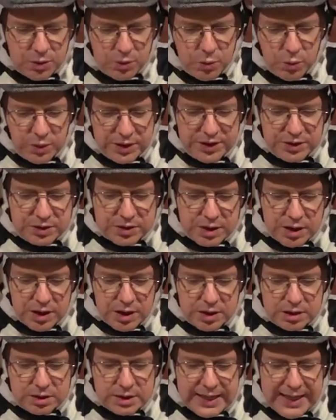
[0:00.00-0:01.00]
What do you
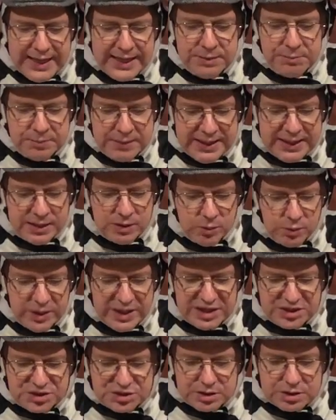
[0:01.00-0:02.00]
call a male
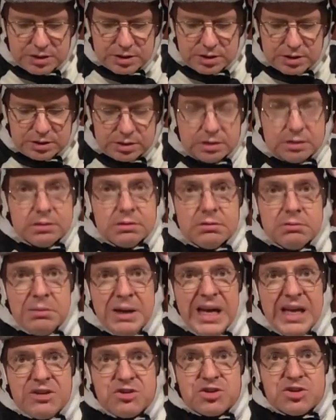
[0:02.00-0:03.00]
witch?
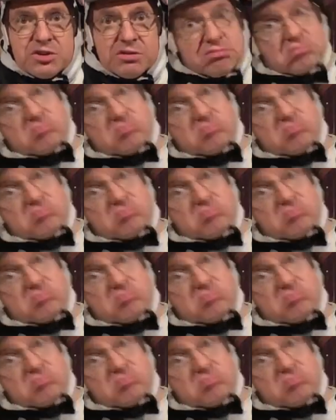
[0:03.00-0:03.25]
Mitch.